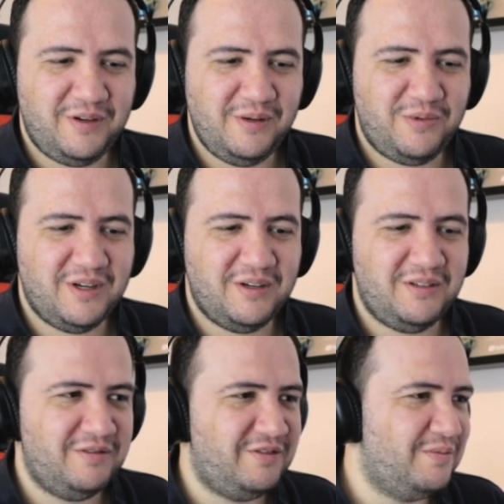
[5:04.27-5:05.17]
proud
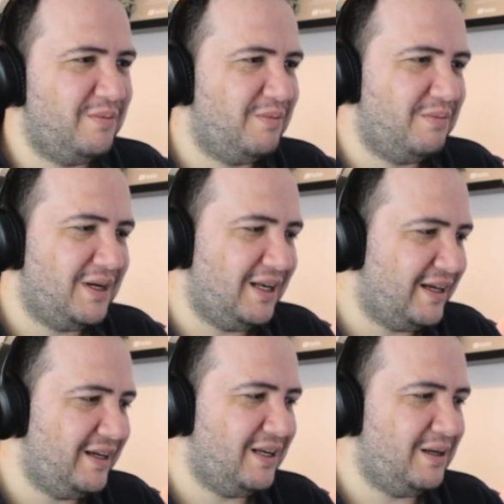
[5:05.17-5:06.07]
of
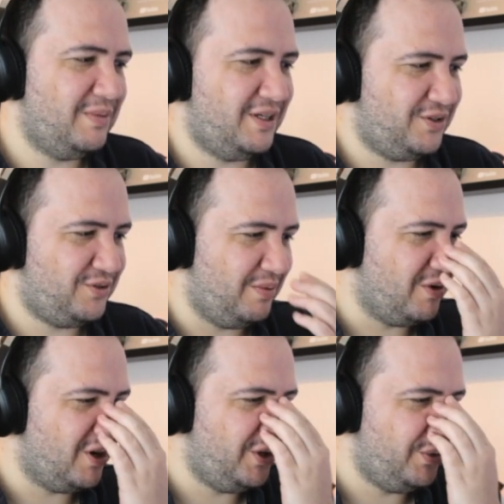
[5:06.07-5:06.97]
Malayalam industry,
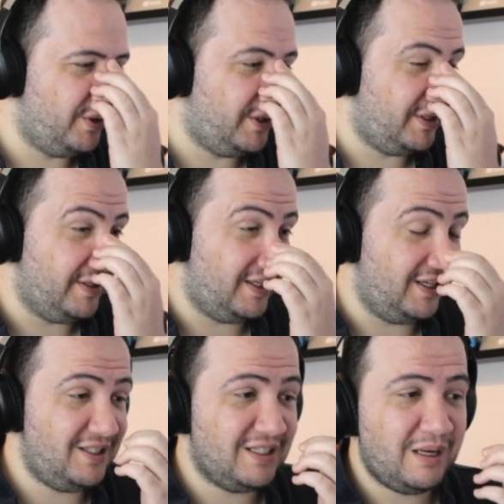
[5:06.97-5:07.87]
Mollywood.
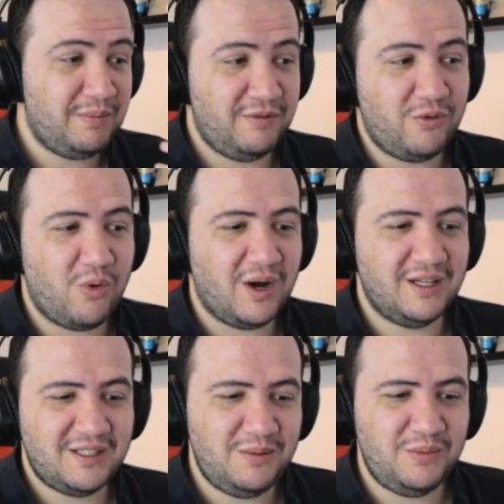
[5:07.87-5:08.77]
This type of
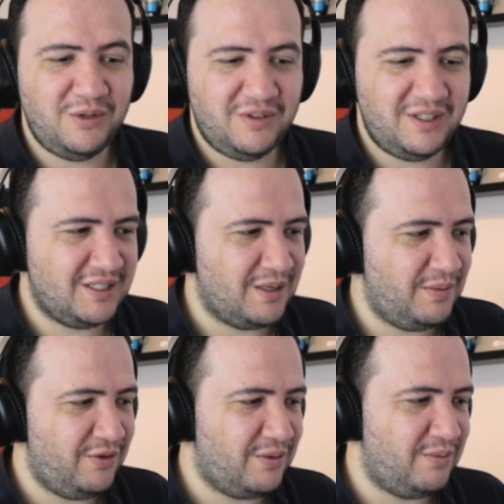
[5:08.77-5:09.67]
quality movie is
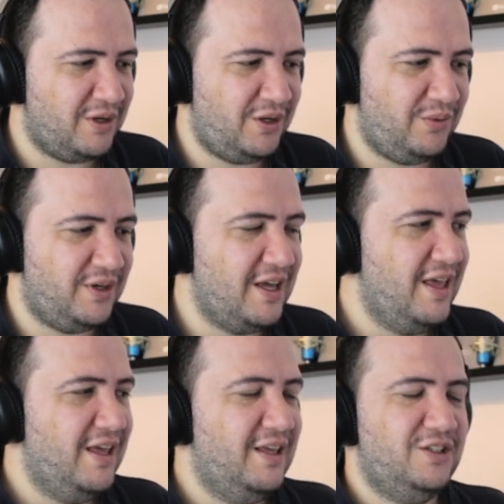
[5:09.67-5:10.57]
coming from Mollywood.
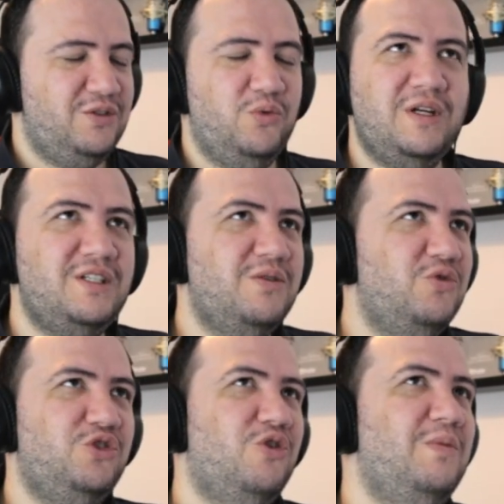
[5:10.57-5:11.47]
So when
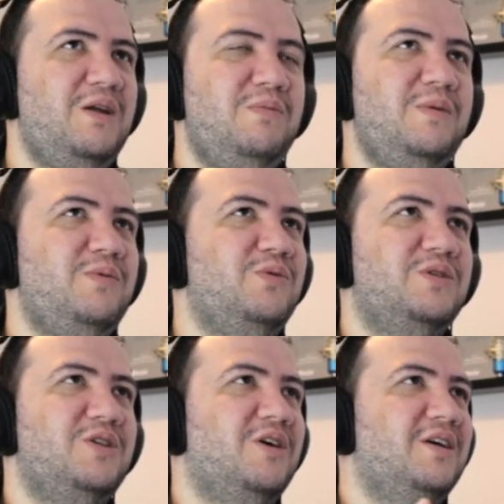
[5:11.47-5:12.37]
so many people were
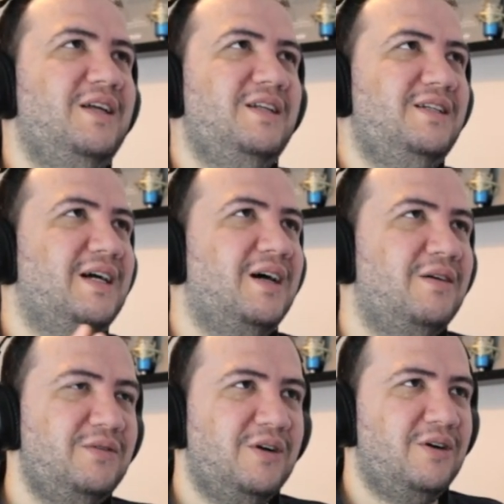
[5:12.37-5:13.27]
talking
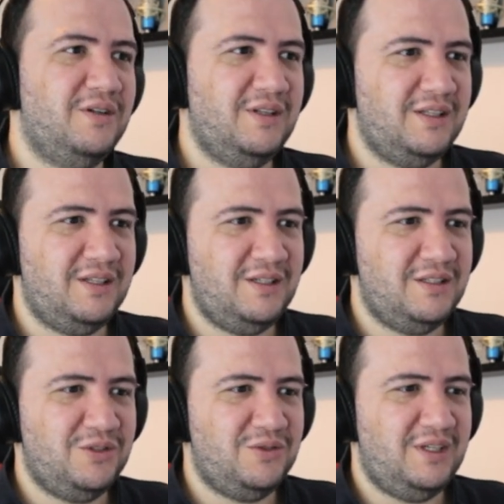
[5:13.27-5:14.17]
down on the
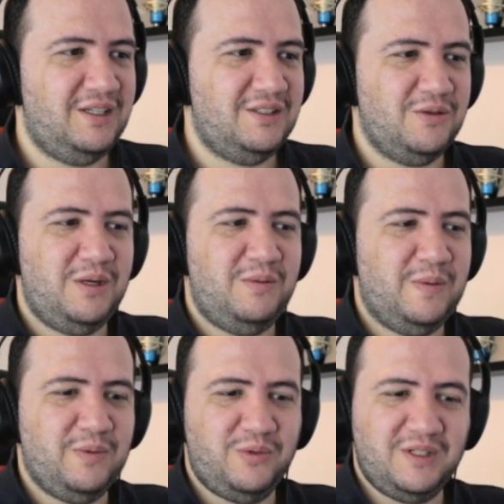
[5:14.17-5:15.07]
industry, so many
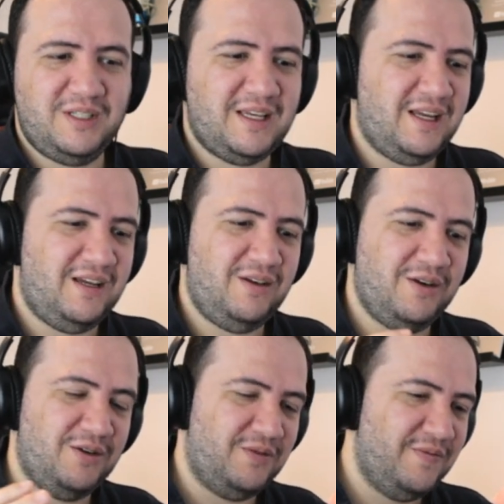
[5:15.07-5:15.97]
people were saying, you know,